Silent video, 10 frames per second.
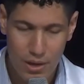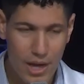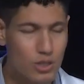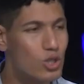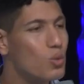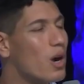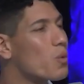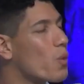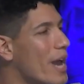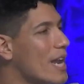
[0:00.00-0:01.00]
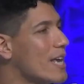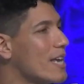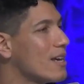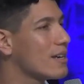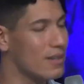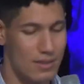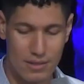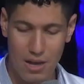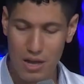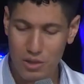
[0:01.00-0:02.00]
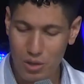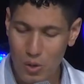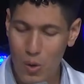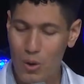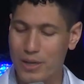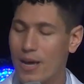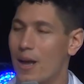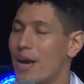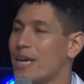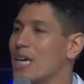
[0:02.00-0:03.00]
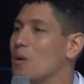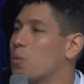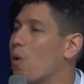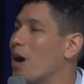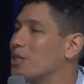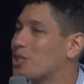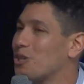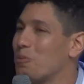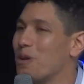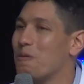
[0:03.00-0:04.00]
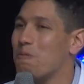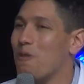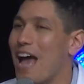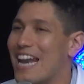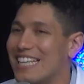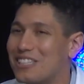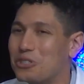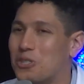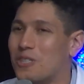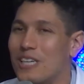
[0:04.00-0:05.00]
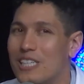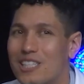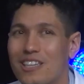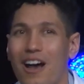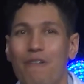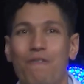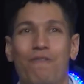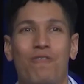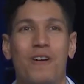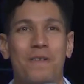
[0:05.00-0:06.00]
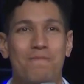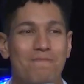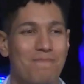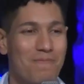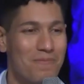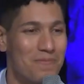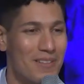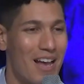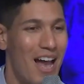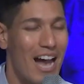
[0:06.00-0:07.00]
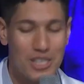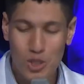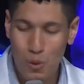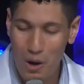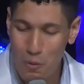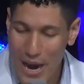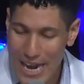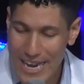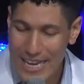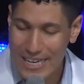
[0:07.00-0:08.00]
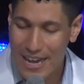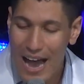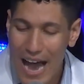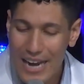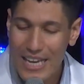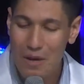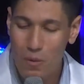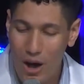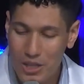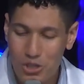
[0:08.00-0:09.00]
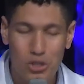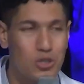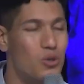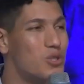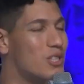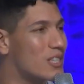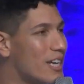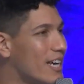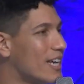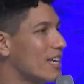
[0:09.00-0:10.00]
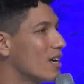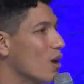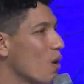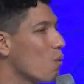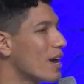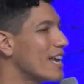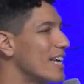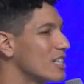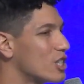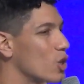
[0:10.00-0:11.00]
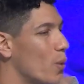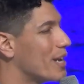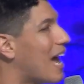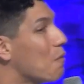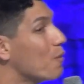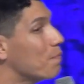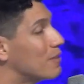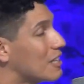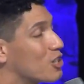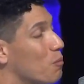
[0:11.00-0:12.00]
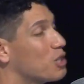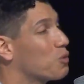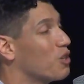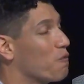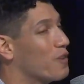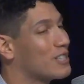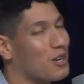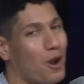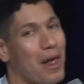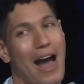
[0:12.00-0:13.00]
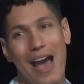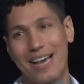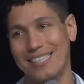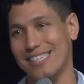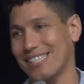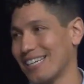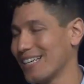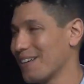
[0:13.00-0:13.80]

As you are waiting on the Lord, He wants you to be ready to see stuff. As you are waiting in God, He wants you to see what He is doing, not, with, not so much with your physical eyes,